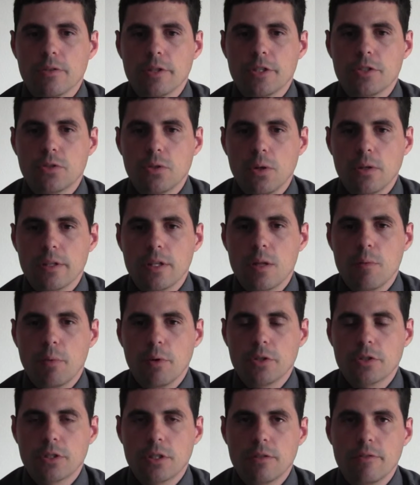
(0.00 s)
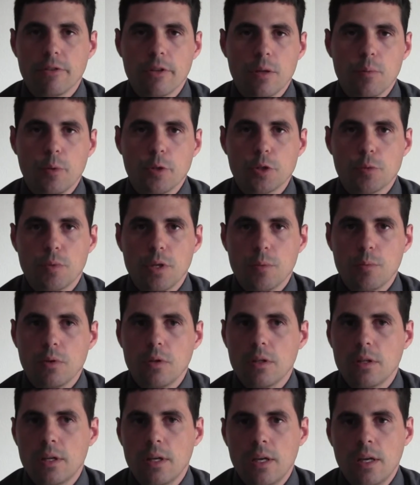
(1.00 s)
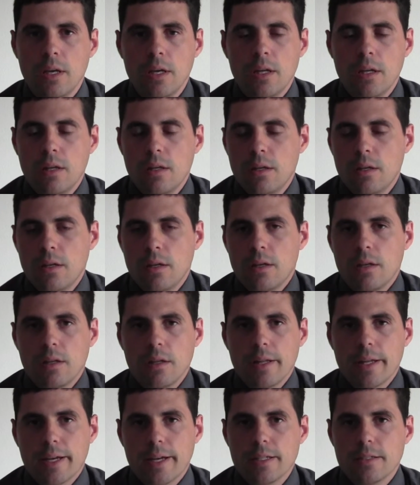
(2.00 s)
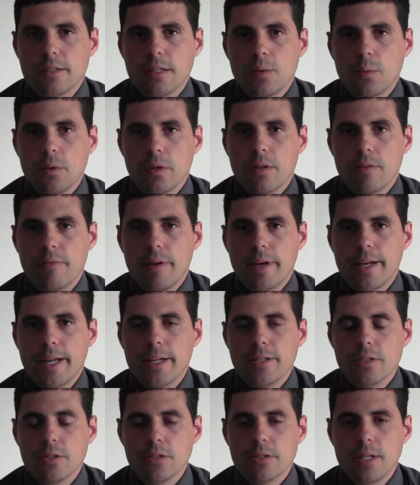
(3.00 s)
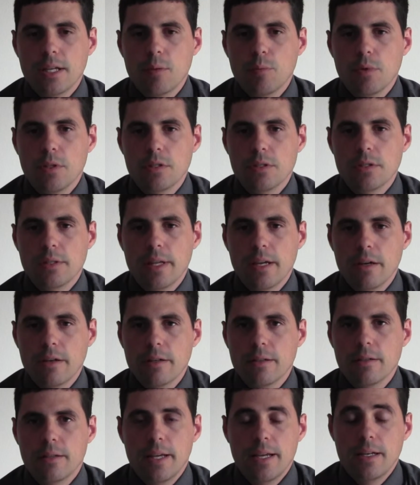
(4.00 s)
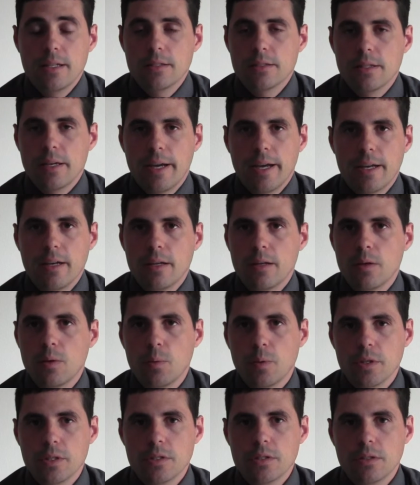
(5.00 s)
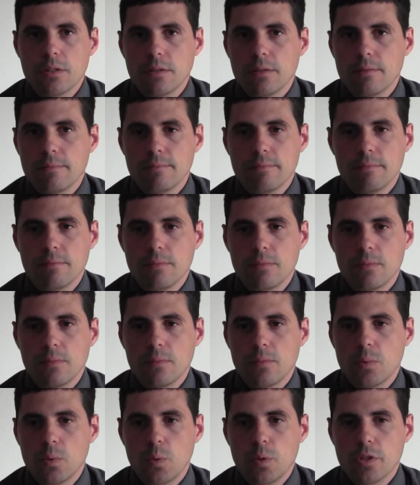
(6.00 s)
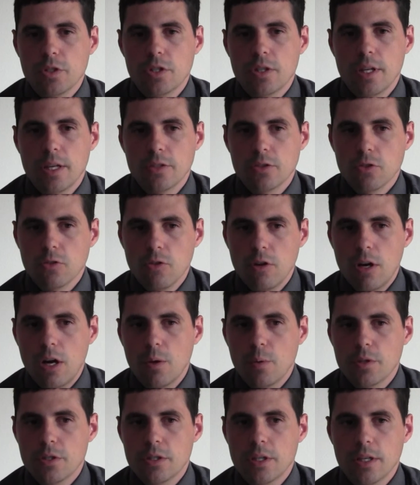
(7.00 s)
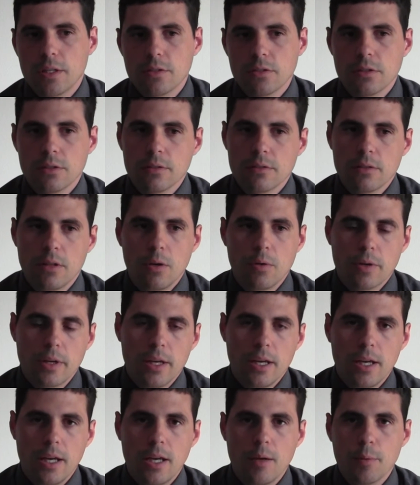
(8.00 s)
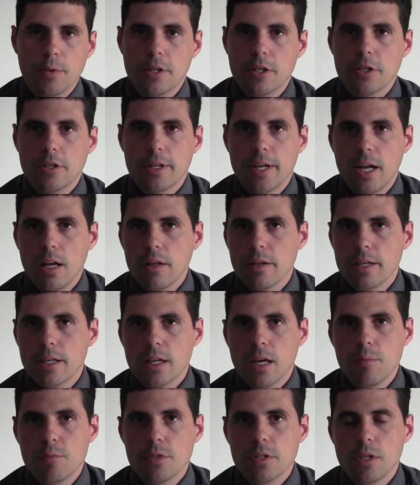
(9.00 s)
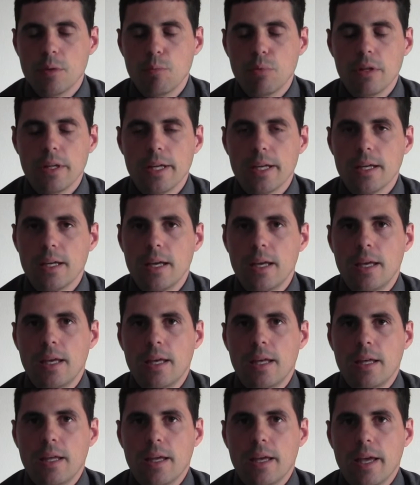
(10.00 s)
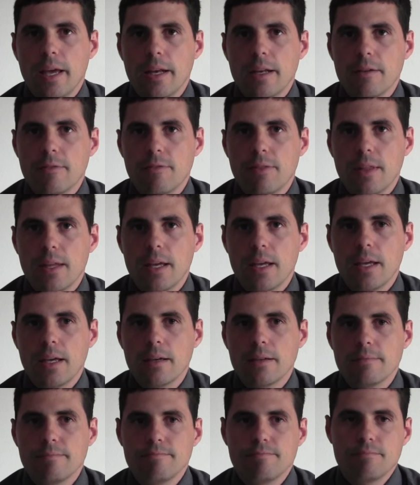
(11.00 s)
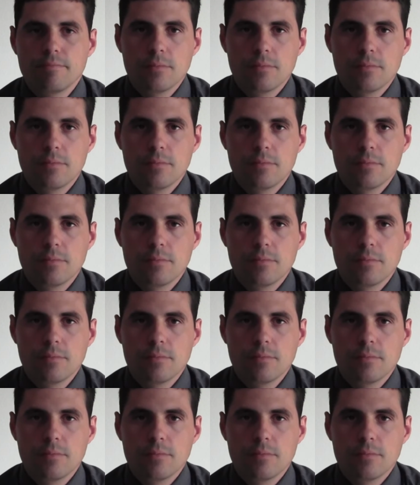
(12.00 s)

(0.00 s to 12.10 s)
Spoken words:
to result in the most good for the most people. Like I said, with financial statements, they decide which things are wrong, which things are okay. Materiality comes into play, and if they